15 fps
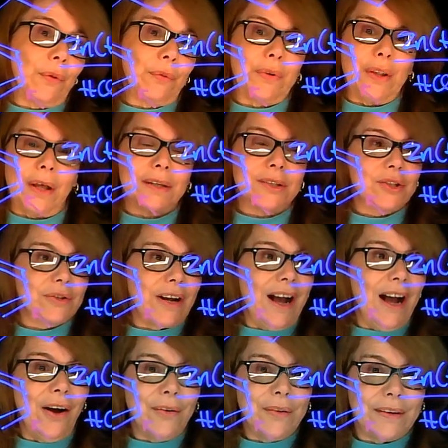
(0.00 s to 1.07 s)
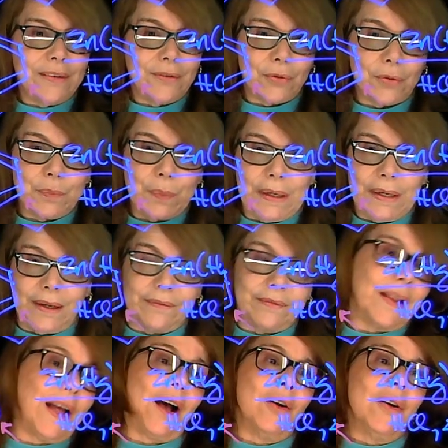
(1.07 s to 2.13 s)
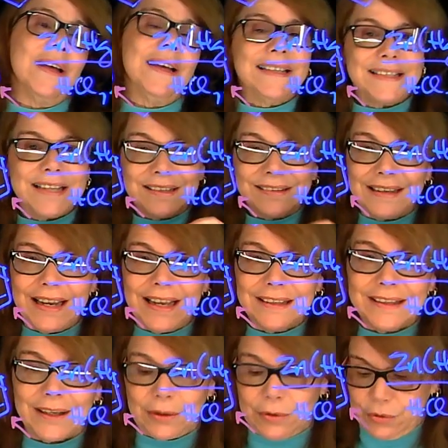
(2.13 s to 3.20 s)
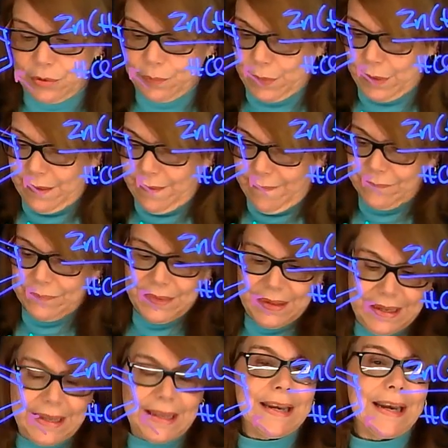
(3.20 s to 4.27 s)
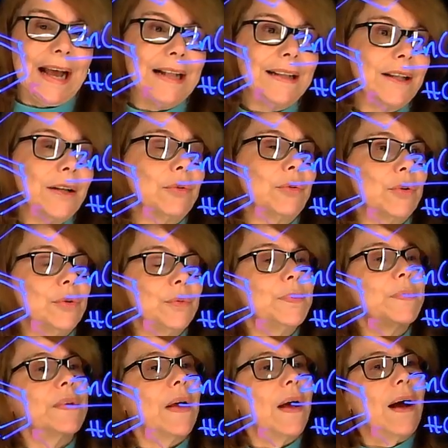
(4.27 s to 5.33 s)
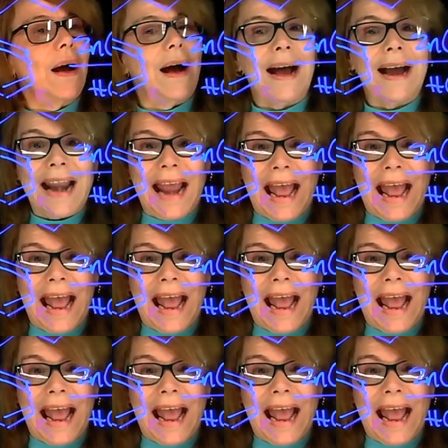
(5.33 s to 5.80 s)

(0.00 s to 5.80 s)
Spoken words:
reduction? How this group behaves now? That's an alkyl group. And alkyl groups are